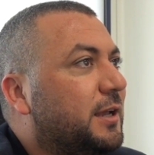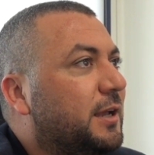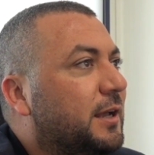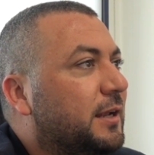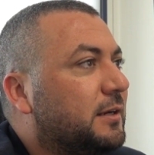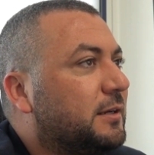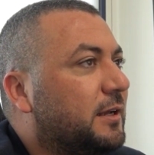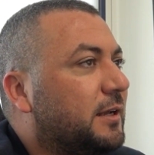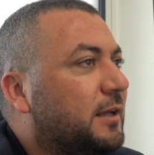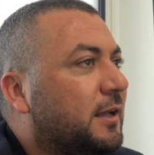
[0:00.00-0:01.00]
And
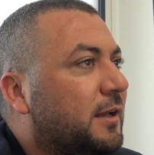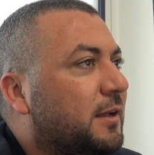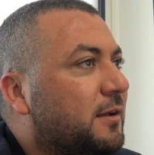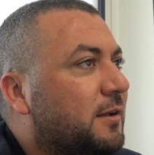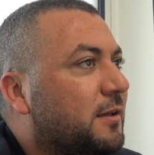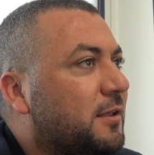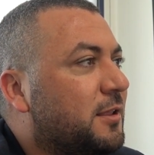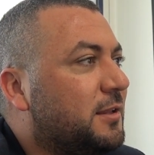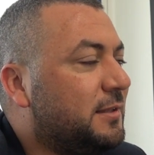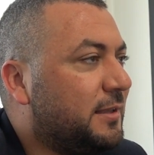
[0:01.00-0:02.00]

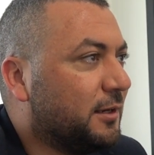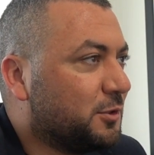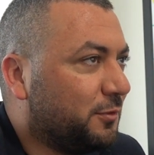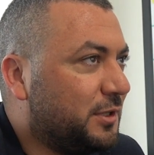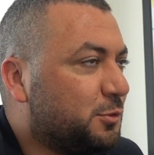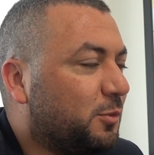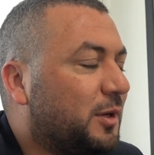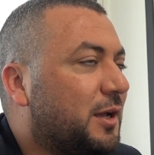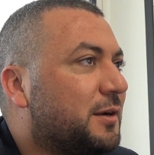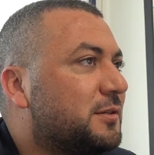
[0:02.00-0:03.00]
the details of these
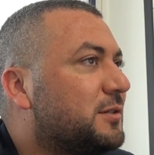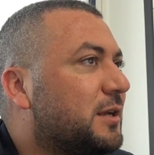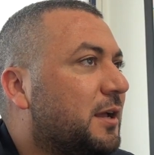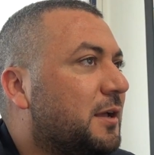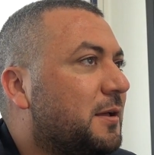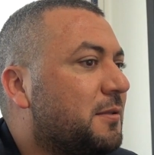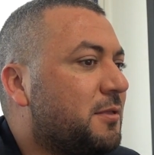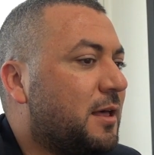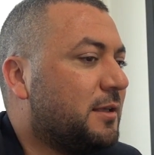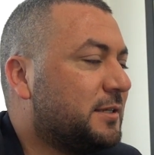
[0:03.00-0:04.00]
webinars,
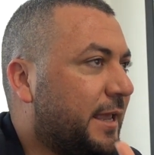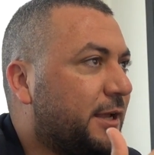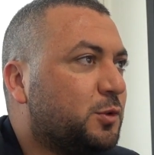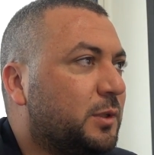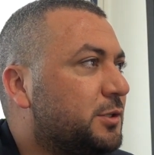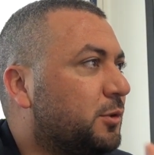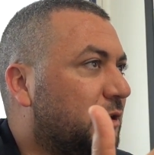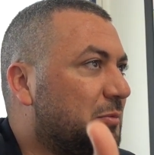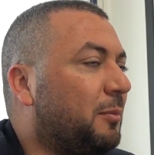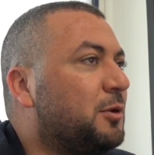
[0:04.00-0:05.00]
the schedule is
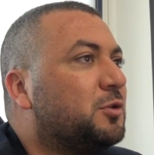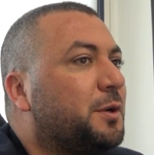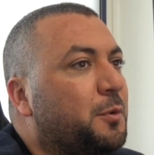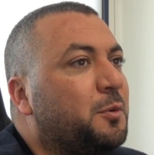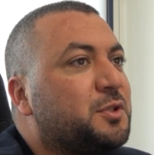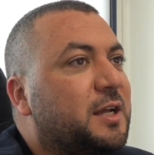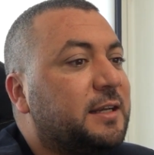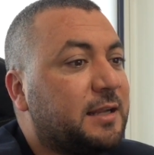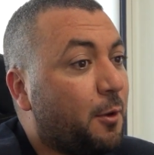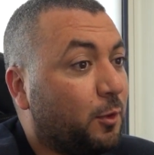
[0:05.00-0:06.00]
already published on our website.
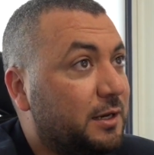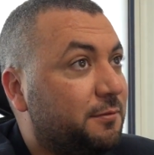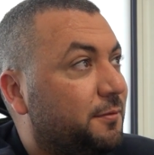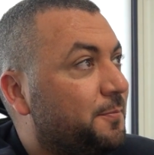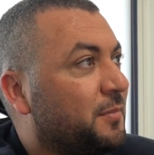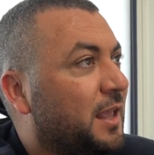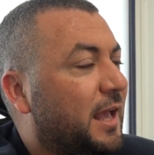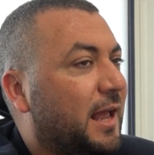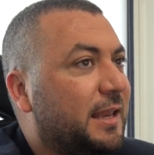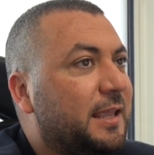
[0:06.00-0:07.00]
I will leave
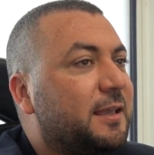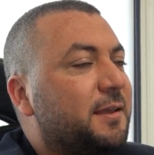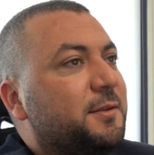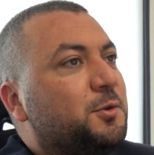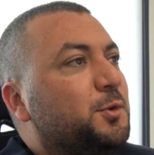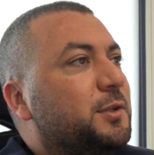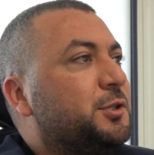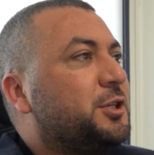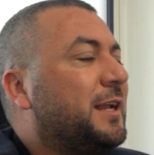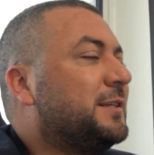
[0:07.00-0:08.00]
a link to the
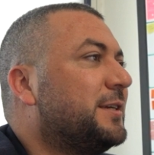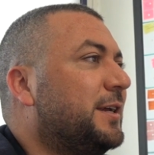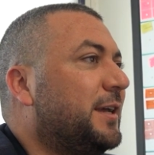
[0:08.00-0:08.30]
chat.